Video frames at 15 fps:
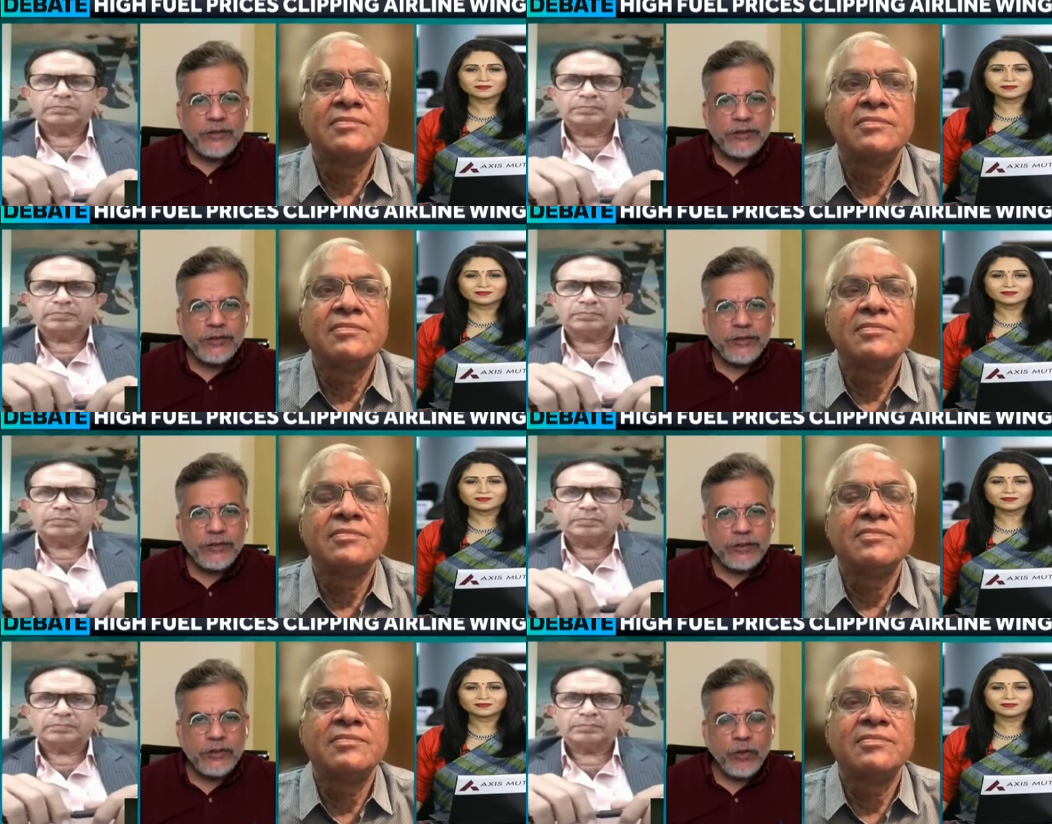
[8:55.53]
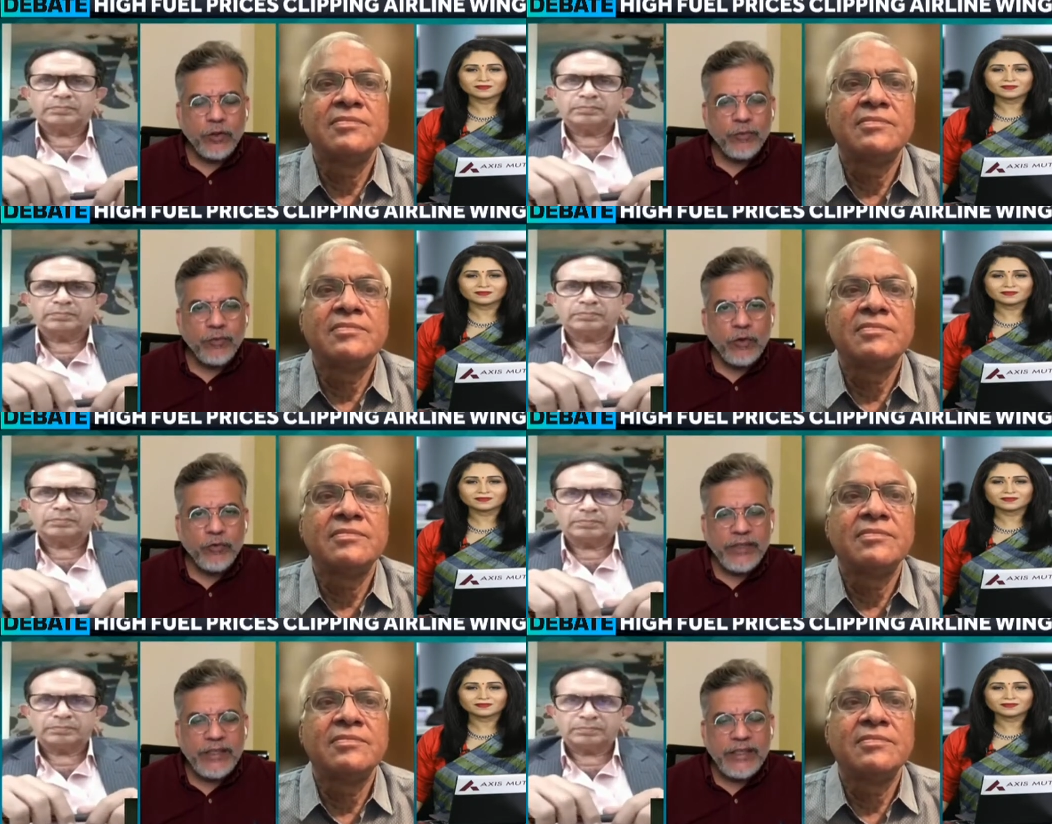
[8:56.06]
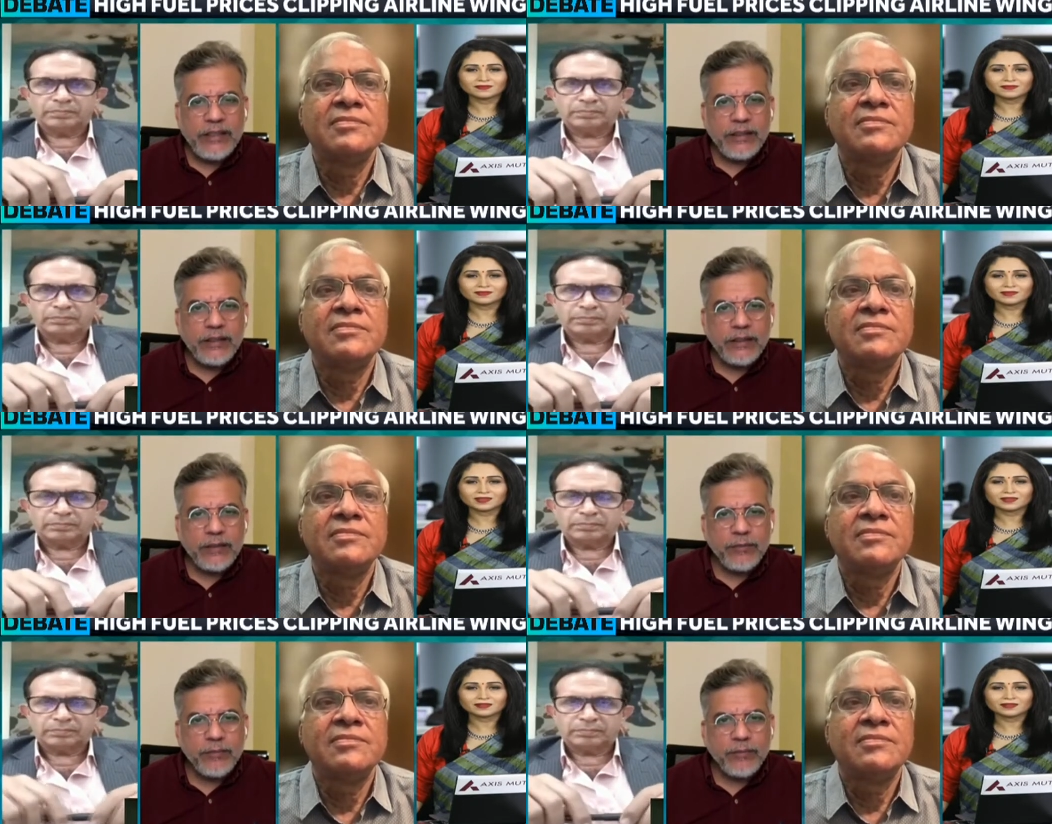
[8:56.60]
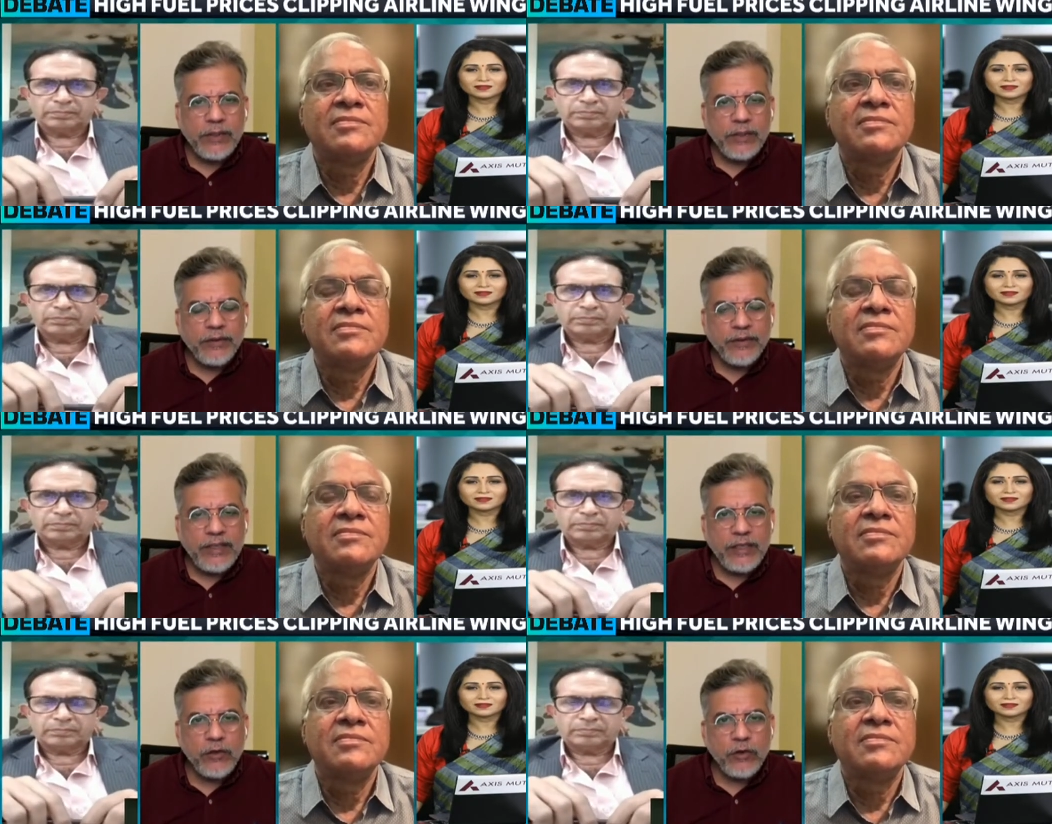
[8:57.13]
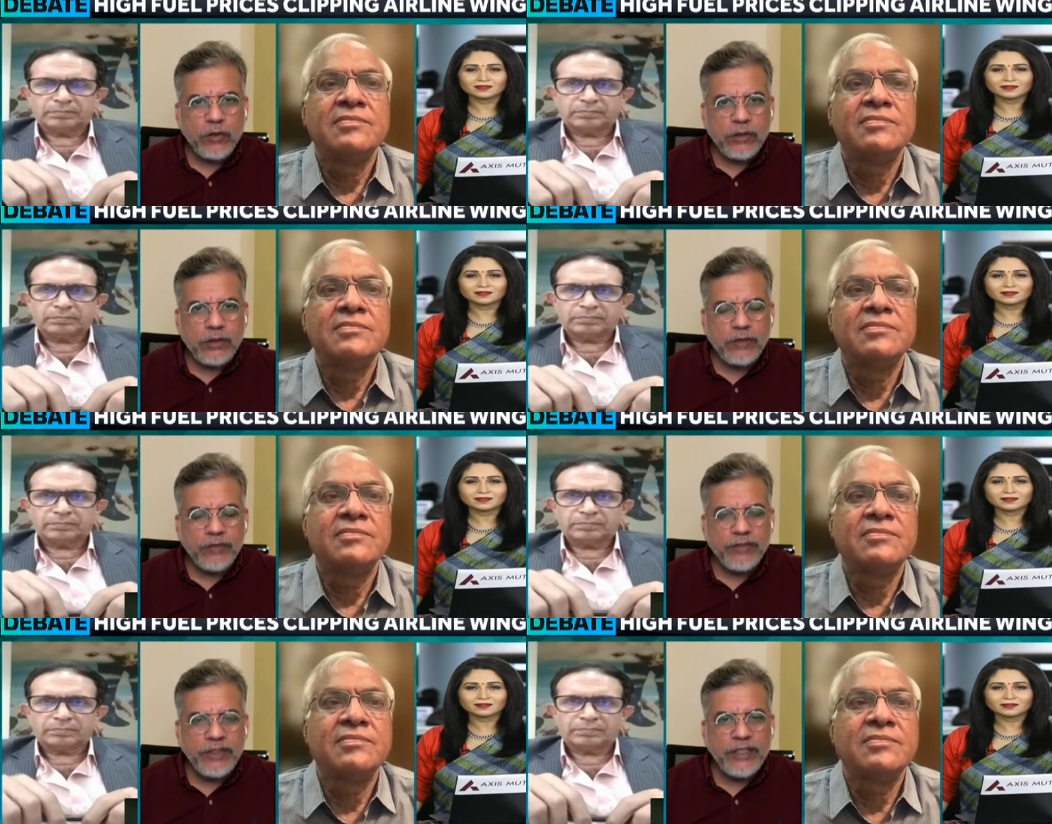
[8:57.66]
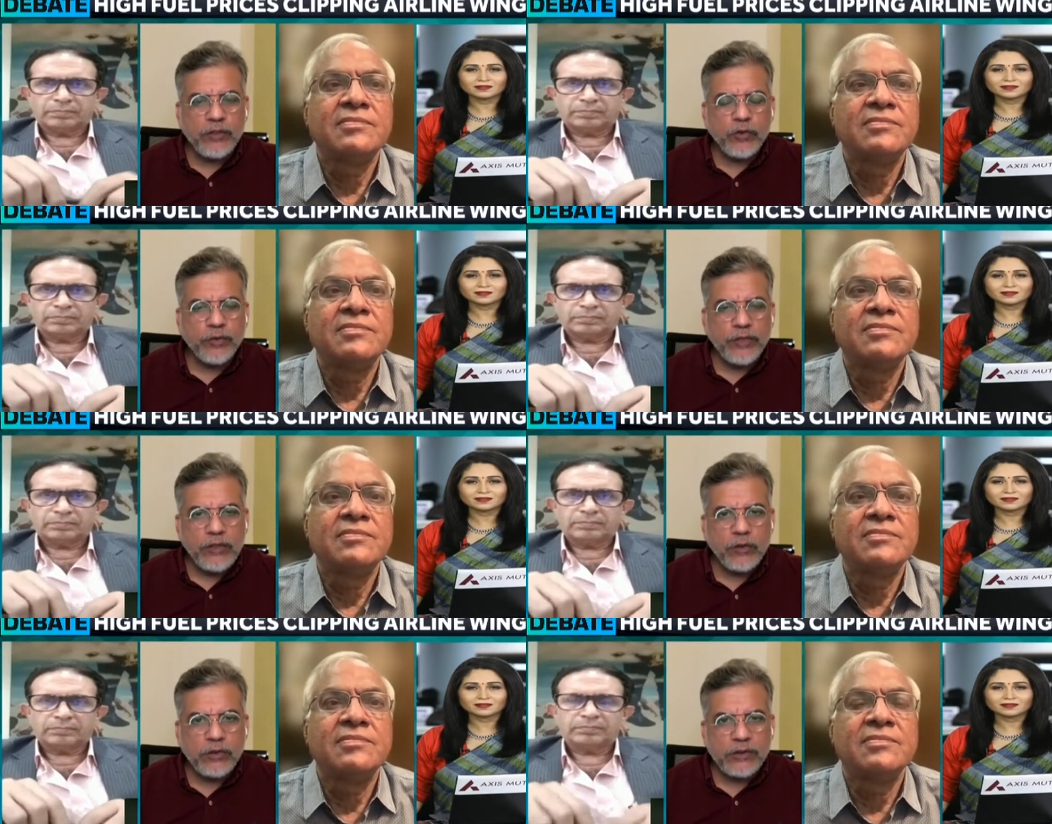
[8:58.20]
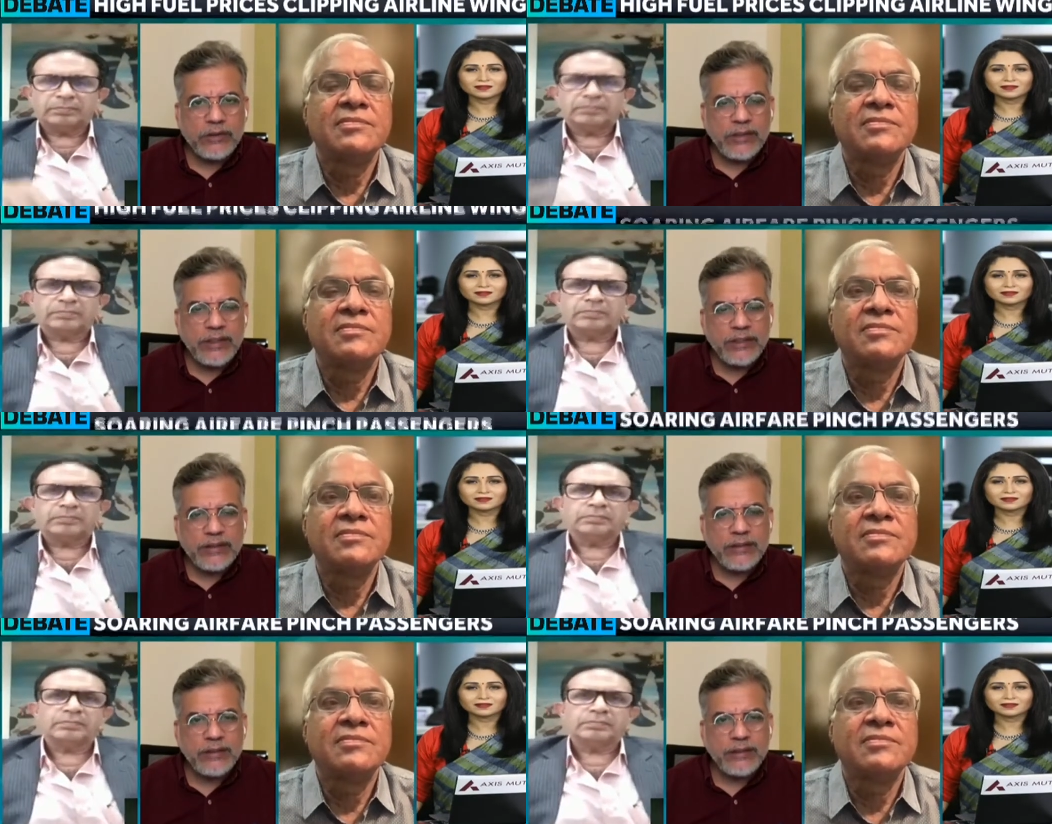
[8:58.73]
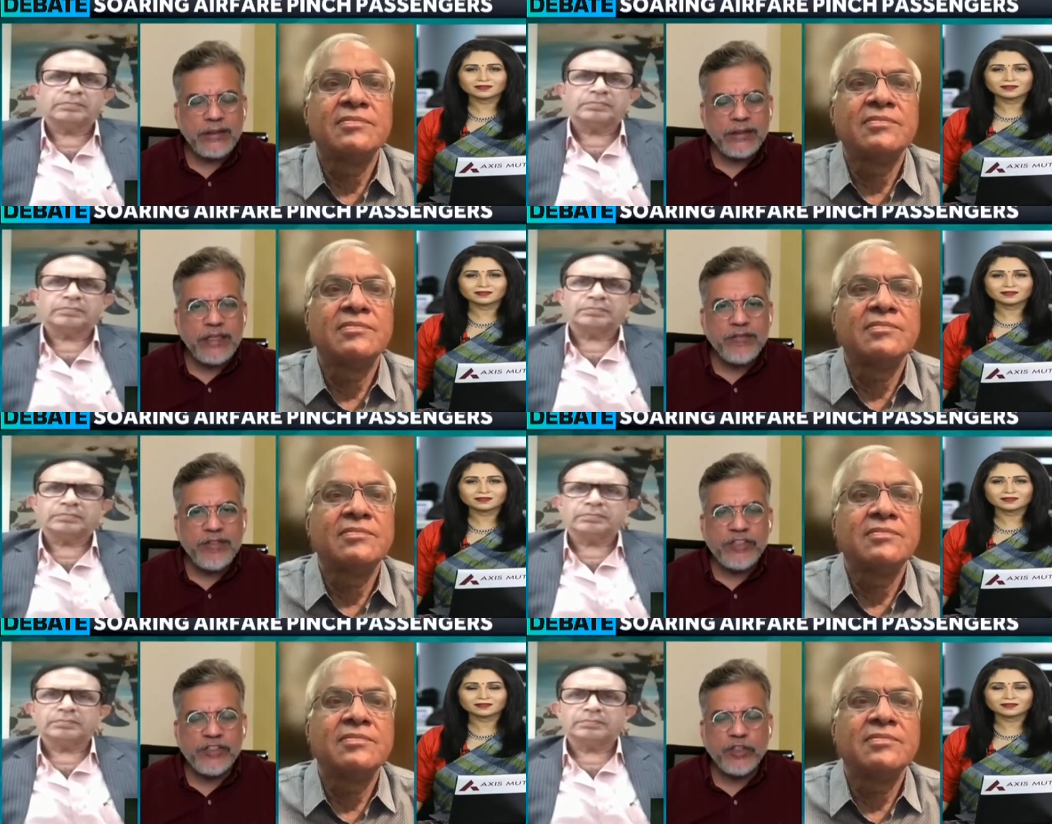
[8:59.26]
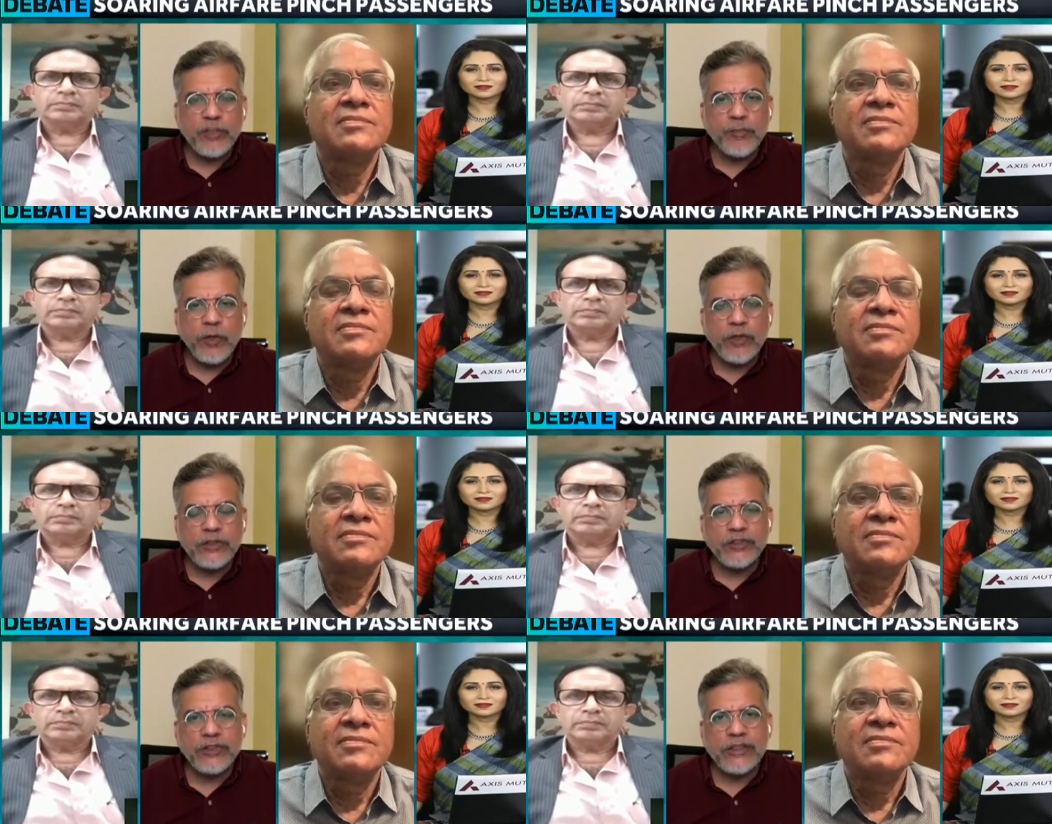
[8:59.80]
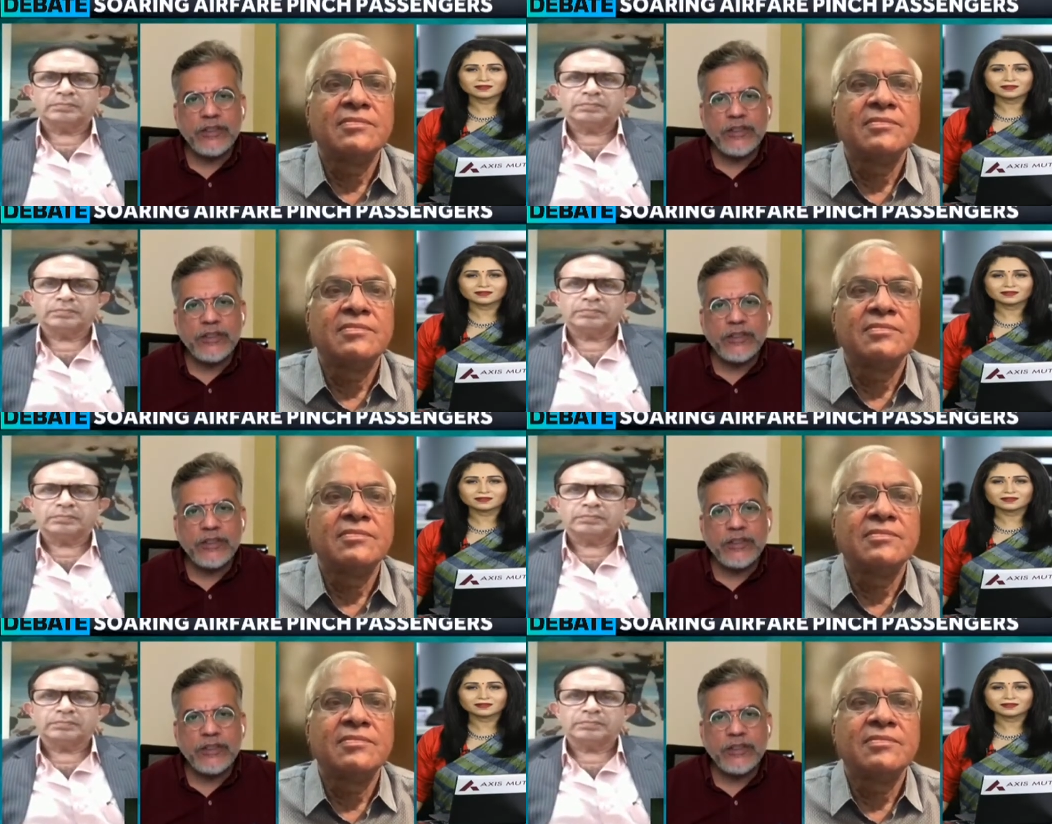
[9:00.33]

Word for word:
Speaker 1: So we need a relook. We need to relook at the aviation policy, the